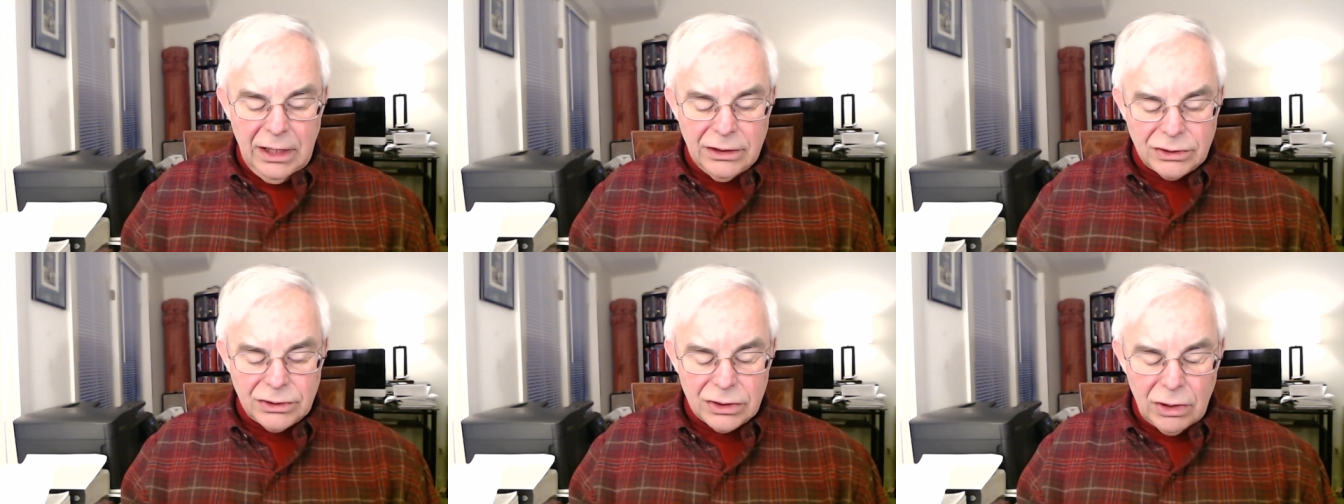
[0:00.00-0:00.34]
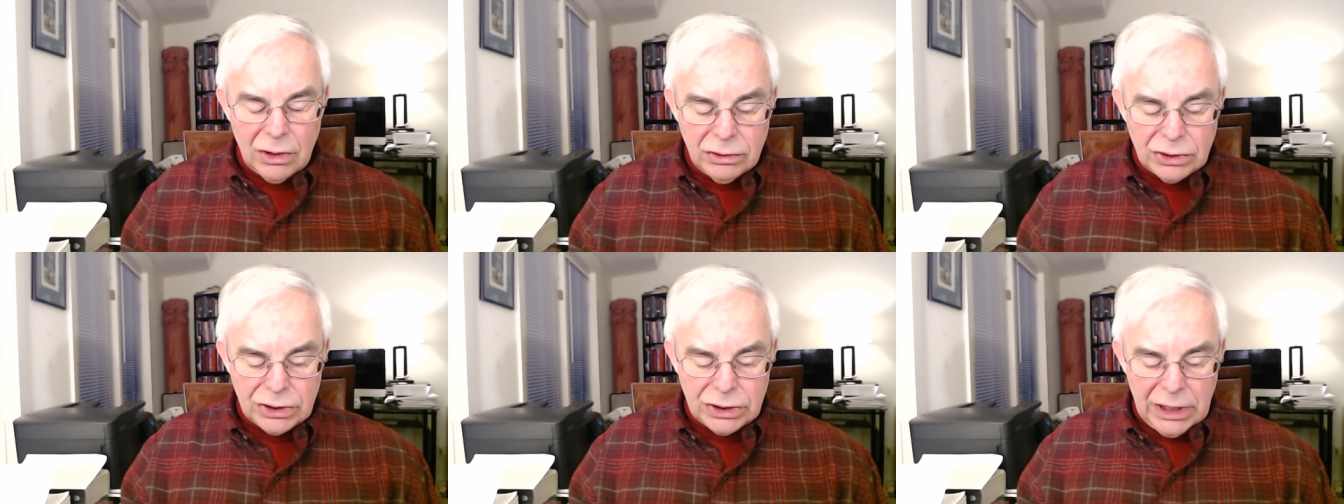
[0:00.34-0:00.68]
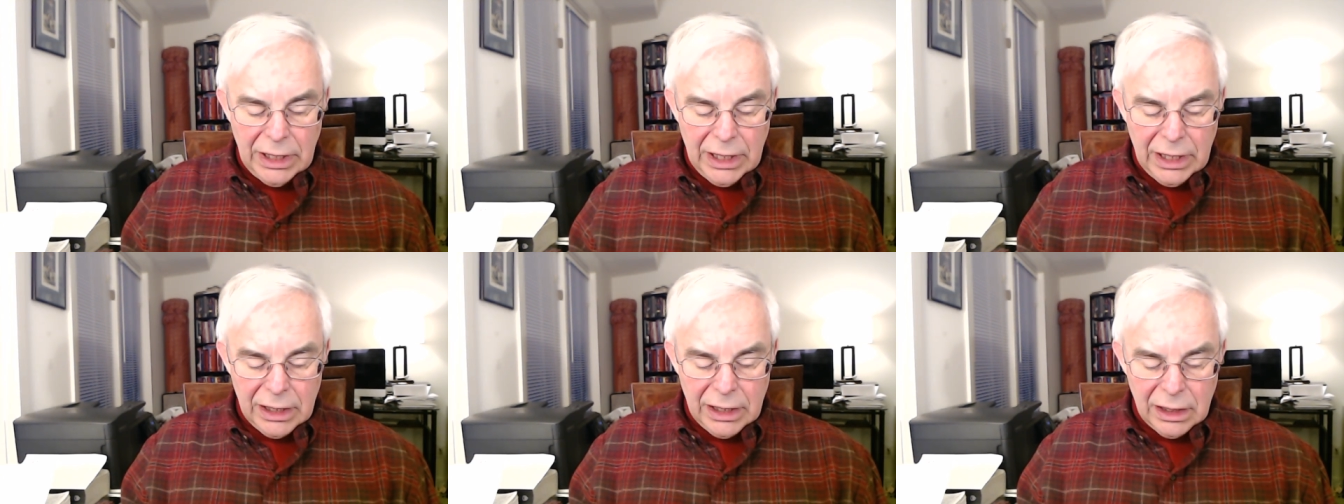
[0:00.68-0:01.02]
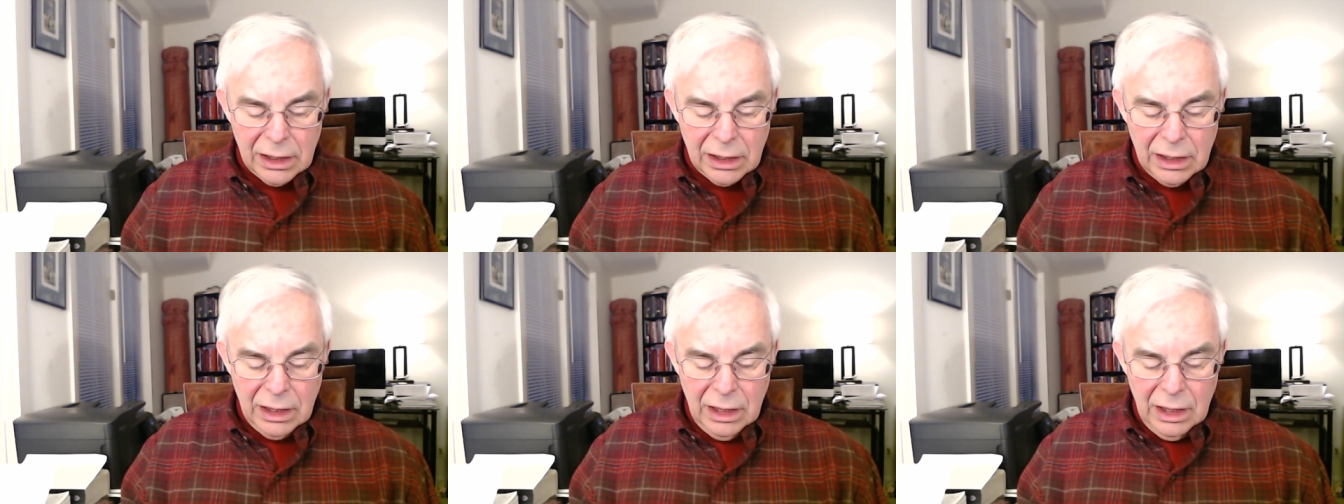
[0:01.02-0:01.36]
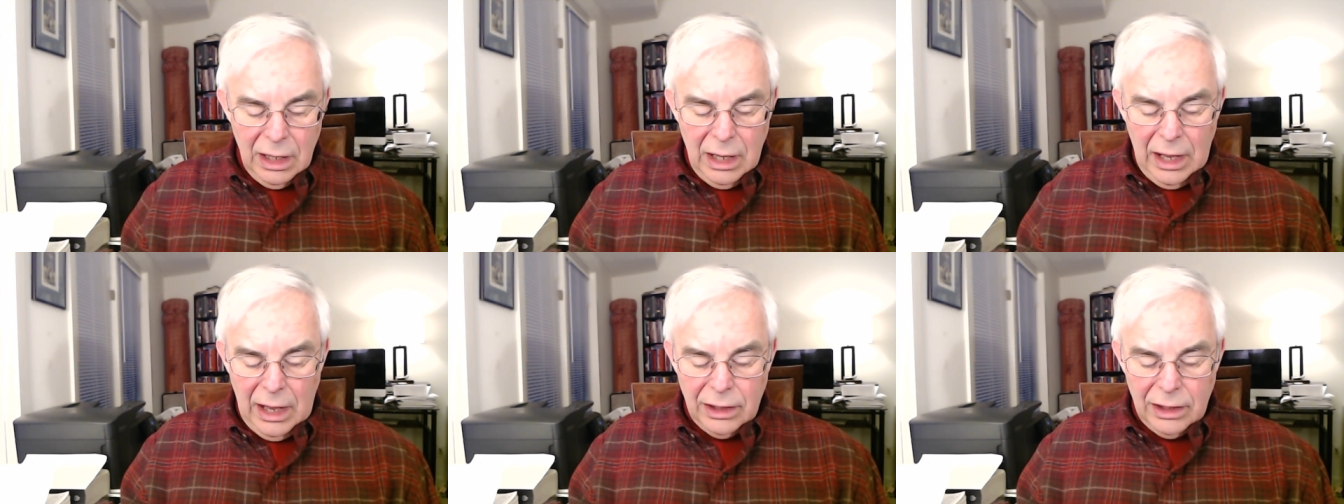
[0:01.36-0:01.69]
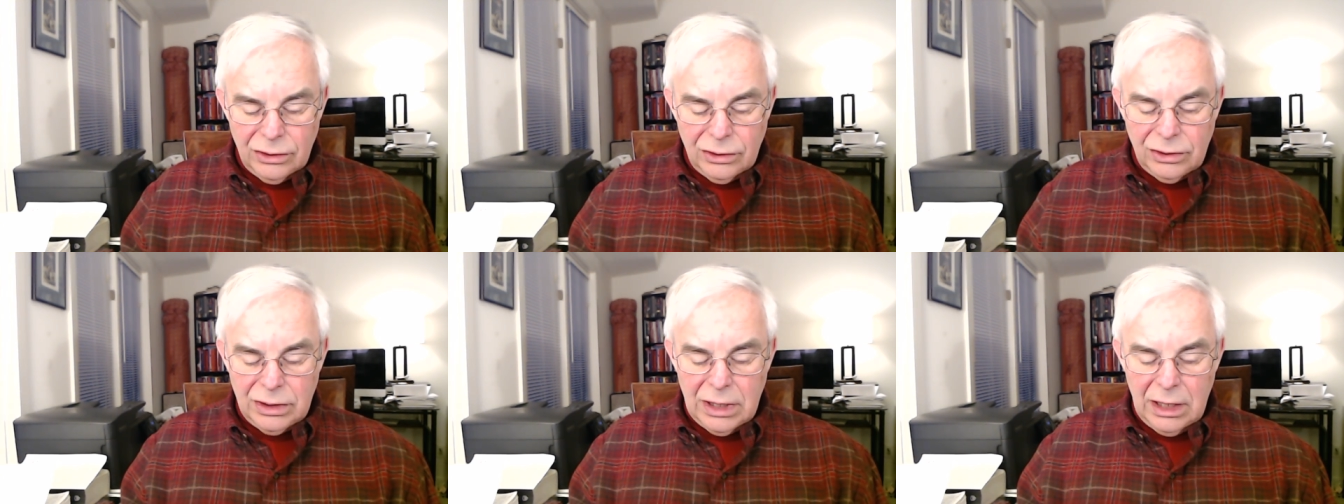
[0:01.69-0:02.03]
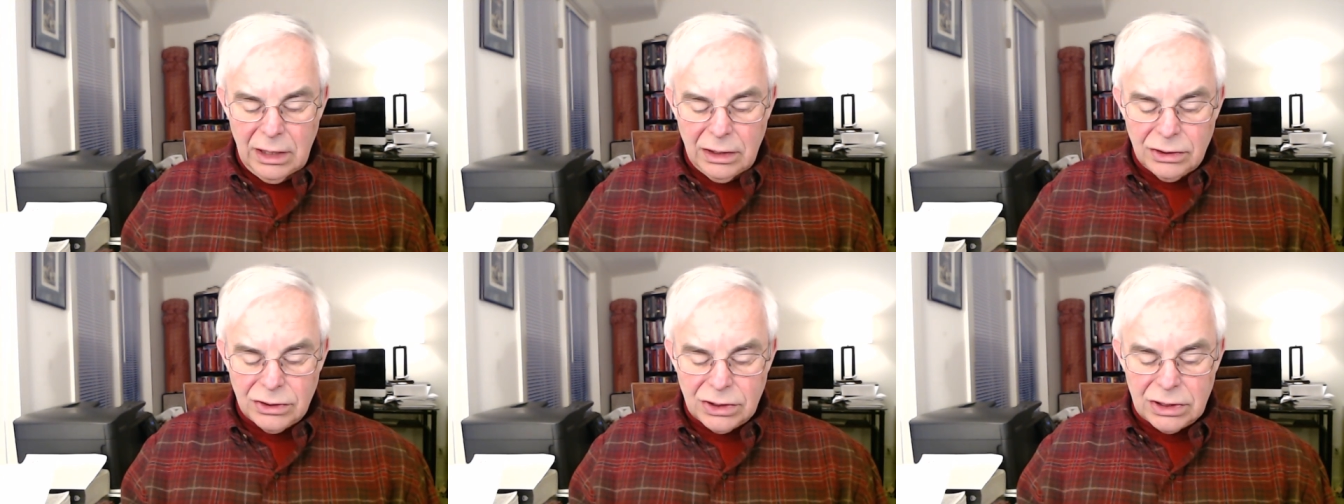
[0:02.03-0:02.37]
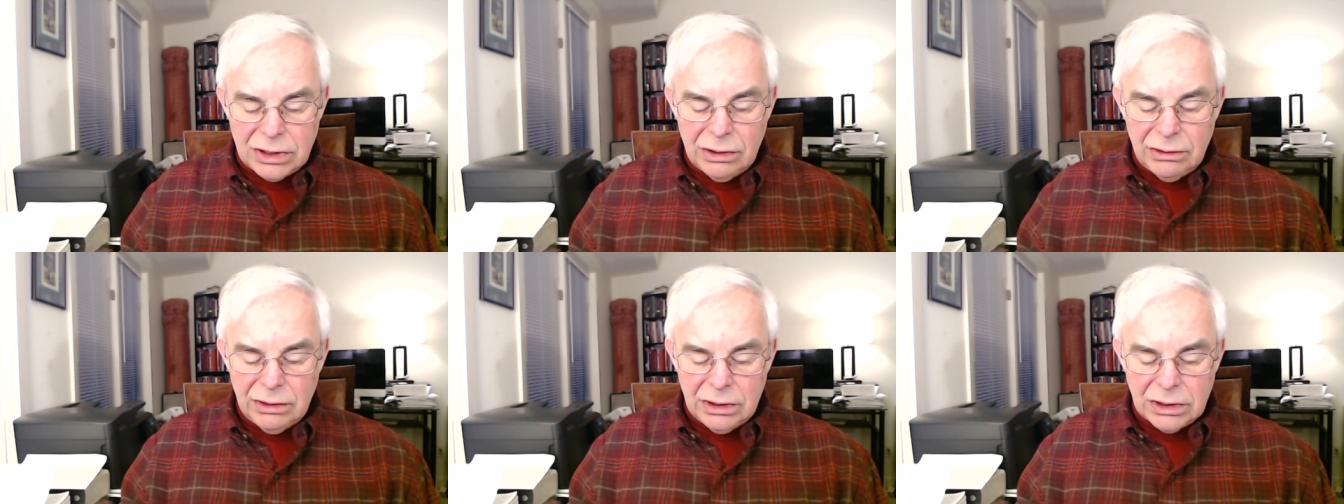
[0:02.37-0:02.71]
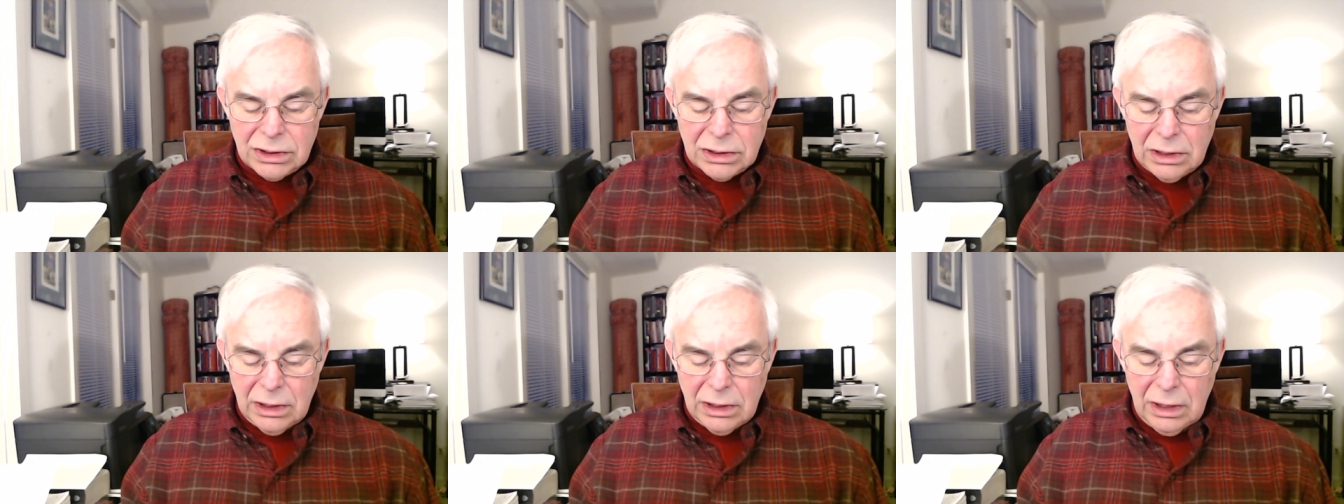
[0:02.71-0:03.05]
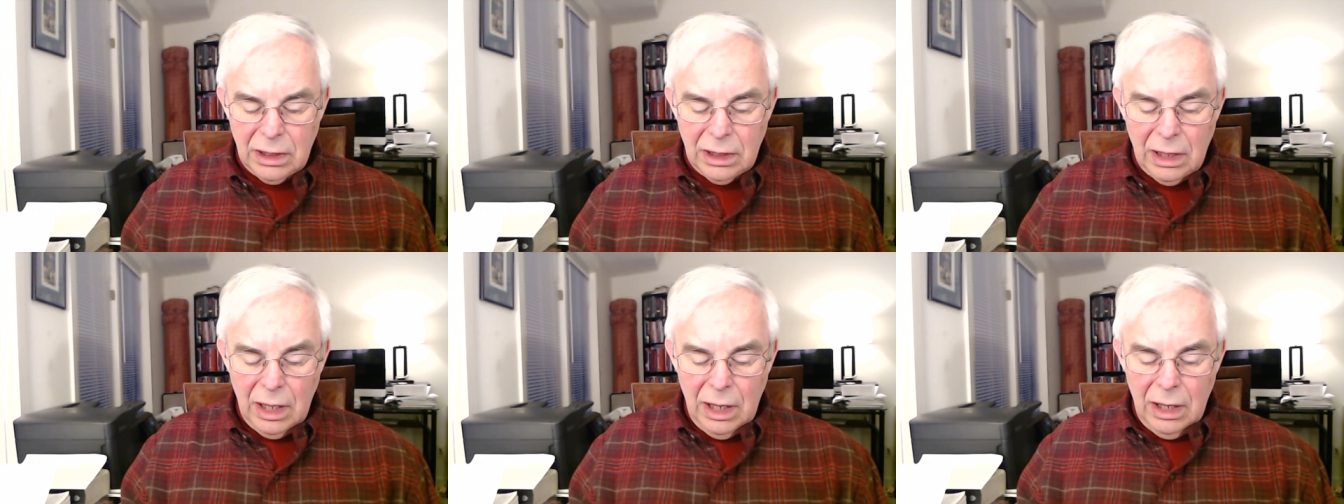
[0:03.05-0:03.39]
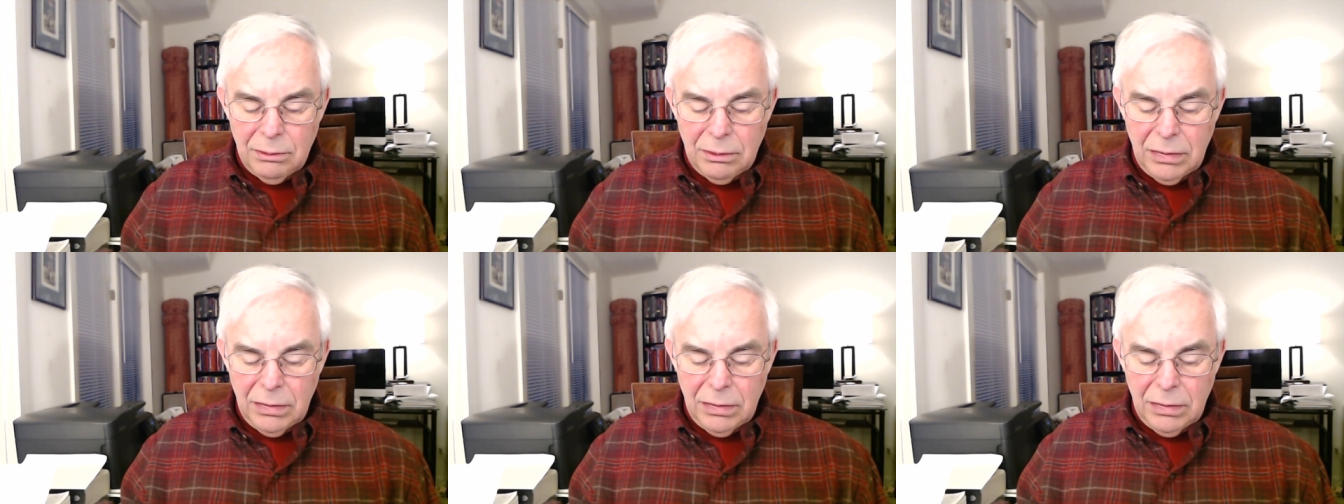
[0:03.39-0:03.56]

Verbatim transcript: It's oceanic, and to take it seriously